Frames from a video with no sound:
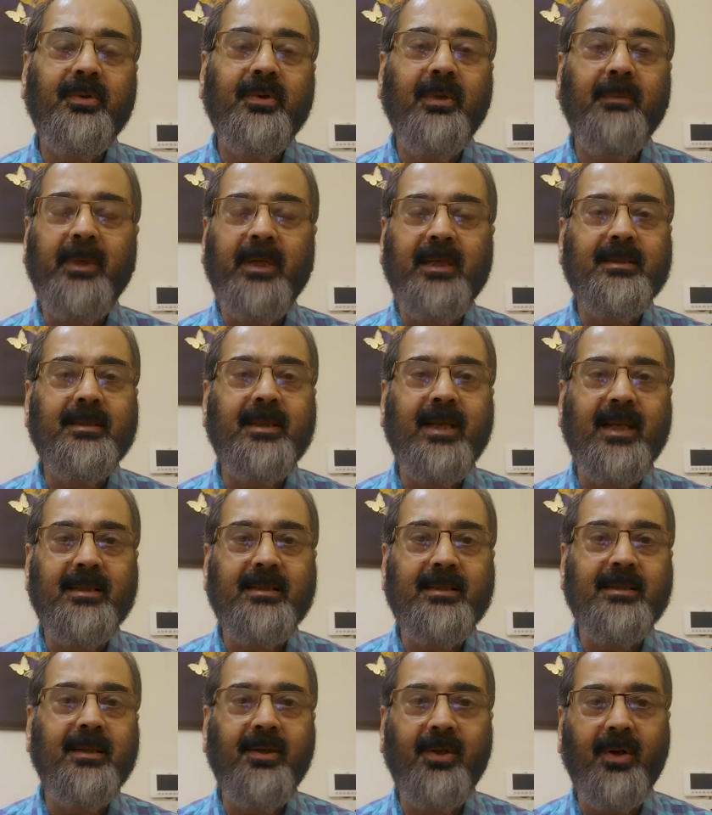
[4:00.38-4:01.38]
somebody
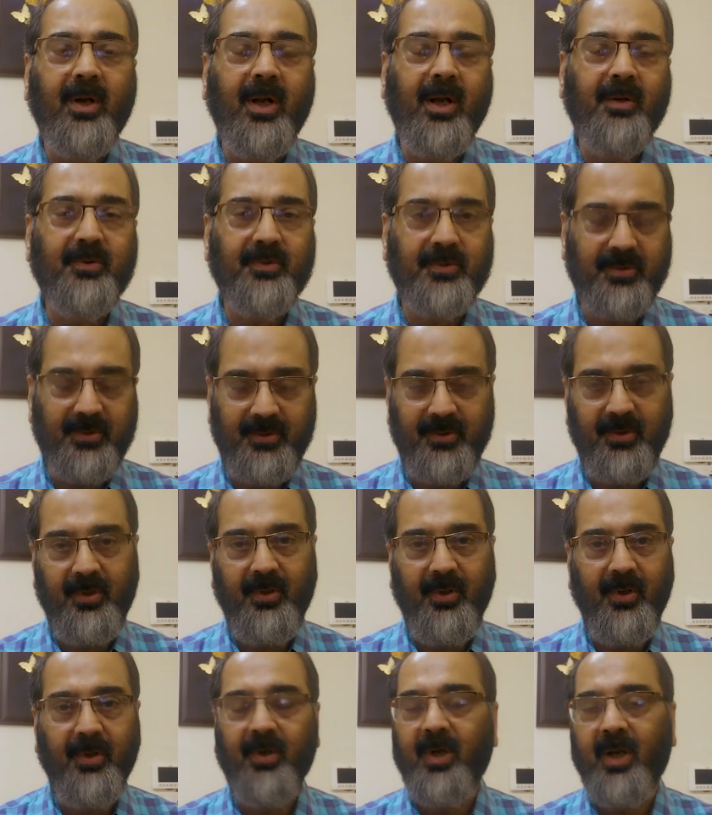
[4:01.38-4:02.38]
says in your house
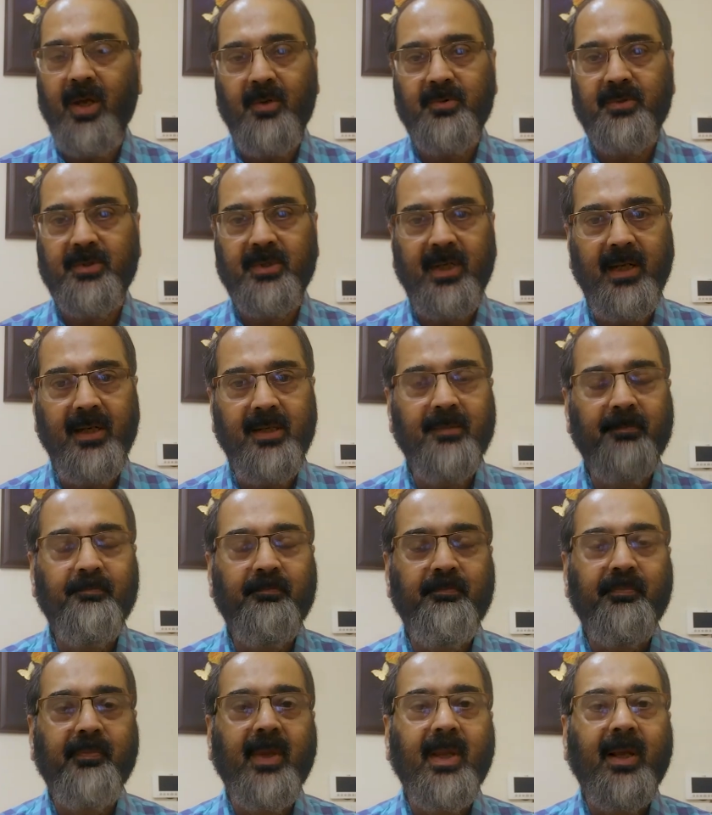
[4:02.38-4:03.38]
or outside
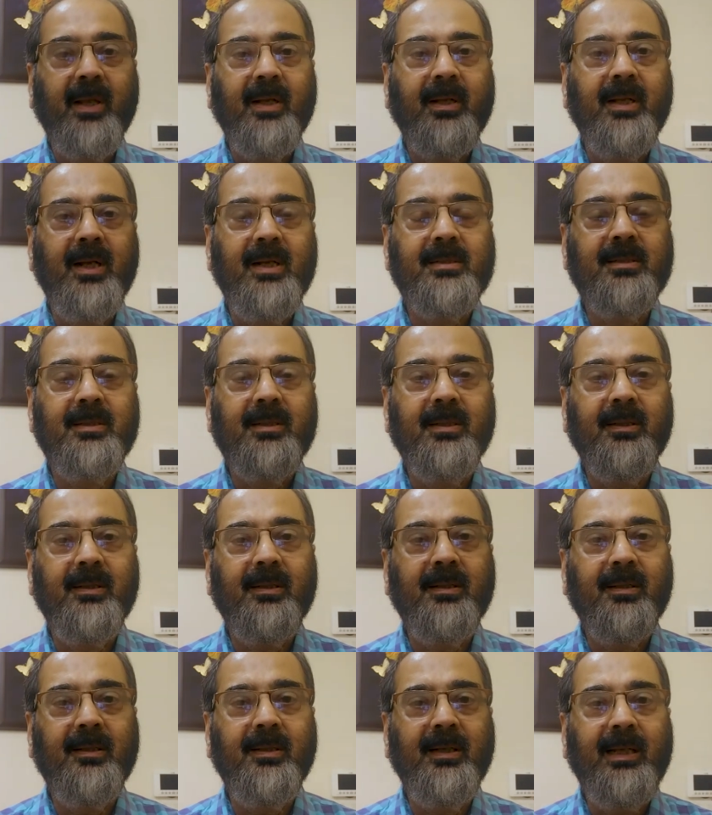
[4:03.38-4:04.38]
that
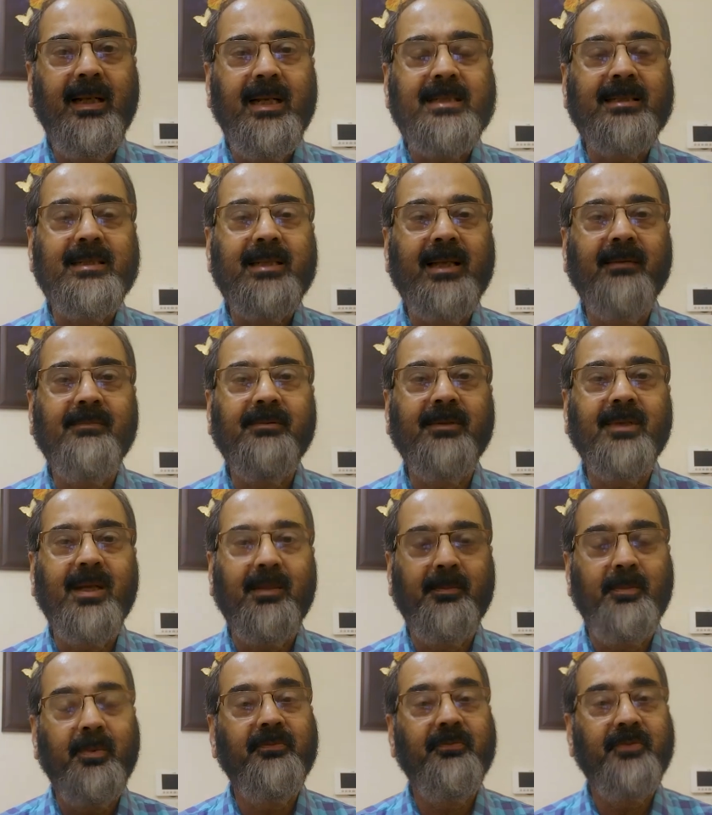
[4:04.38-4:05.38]
let's have a
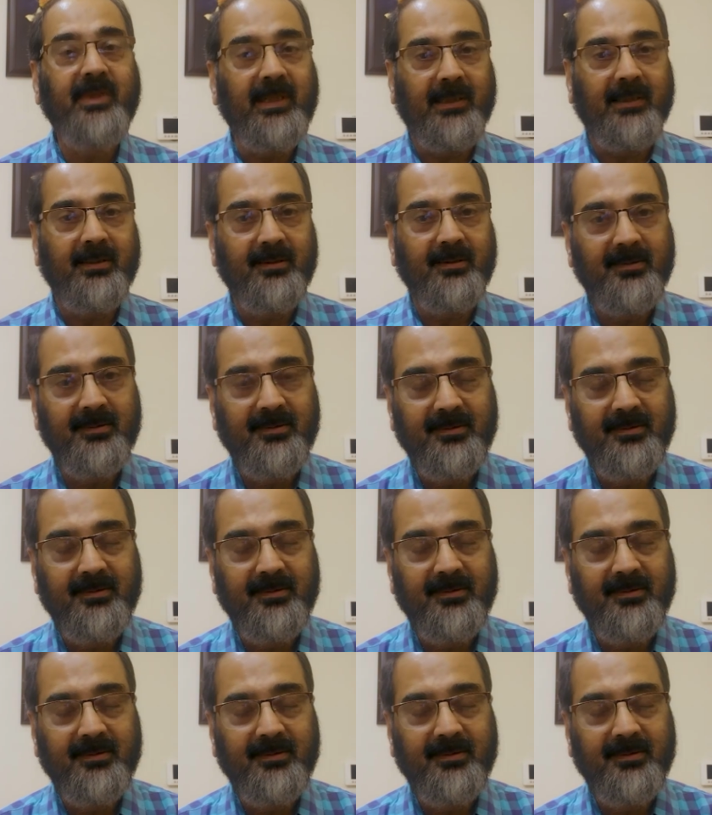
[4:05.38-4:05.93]
cup of tea,